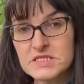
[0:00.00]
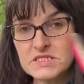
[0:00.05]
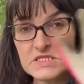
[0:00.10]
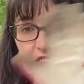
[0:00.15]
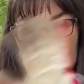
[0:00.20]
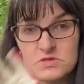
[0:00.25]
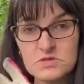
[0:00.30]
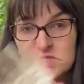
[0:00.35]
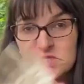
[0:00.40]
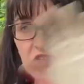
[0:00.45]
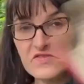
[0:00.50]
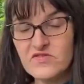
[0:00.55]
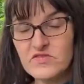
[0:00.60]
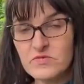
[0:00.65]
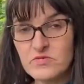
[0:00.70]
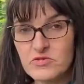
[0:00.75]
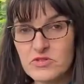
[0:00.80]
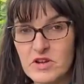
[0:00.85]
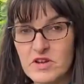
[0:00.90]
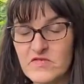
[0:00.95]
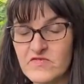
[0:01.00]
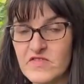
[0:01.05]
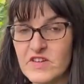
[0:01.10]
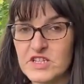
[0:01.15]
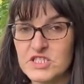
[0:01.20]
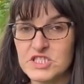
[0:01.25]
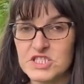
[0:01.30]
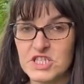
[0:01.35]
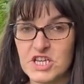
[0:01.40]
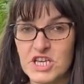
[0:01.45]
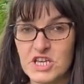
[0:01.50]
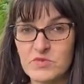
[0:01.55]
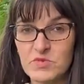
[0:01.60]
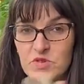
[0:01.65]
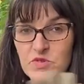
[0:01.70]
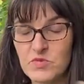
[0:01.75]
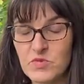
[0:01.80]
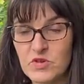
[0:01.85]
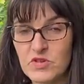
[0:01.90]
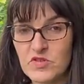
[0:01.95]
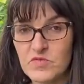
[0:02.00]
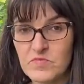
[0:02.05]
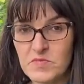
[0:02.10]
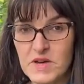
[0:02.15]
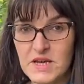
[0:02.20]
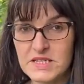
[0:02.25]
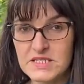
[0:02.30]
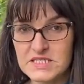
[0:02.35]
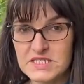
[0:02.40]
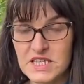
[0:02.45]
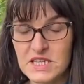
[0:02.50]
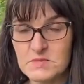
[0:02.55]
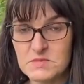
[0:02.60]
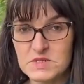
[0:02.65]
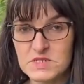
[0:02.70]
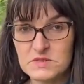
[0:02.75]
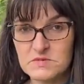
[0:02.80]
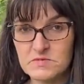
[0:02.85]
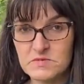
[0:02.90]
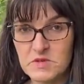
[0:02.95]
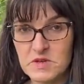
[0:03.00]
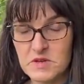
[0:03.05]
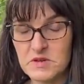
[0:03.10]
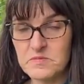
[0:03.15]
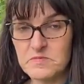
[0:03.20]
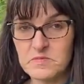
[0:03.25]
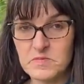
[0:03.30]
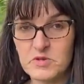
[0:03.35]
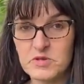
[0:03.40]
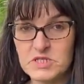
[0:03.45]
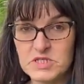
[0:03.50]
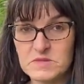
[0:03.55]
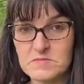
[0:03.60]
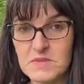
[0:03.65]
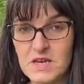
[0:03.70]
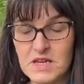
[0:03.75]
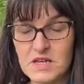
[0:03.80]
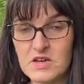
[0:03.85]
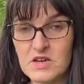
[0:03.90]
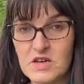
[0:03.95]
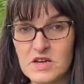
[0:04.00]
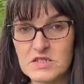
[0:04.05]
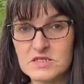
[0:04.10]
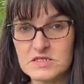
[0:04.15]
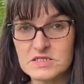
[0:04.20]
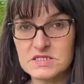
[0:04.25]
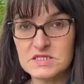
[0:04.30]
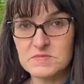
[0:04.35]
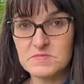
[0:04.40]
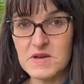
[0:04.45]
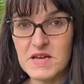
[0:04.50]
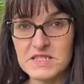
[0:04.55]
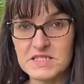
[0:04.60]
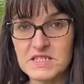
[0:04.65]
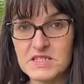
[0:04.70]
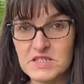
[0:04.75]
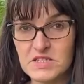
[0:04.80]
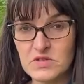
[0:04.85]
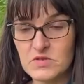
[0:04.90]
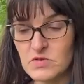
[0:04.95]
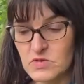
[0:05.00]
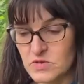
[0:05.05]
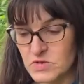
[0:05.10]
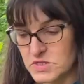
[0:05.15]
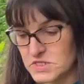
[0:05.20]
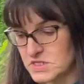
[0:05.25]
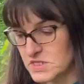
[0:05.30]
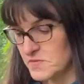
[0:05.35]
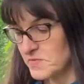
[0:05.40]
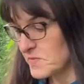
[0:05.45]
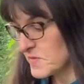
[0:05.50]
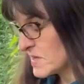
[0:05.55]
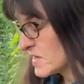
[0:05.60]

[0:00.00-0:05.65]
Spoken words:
Susie from GrowVeg here with one of my tips for putting my garden to bed in the autumn.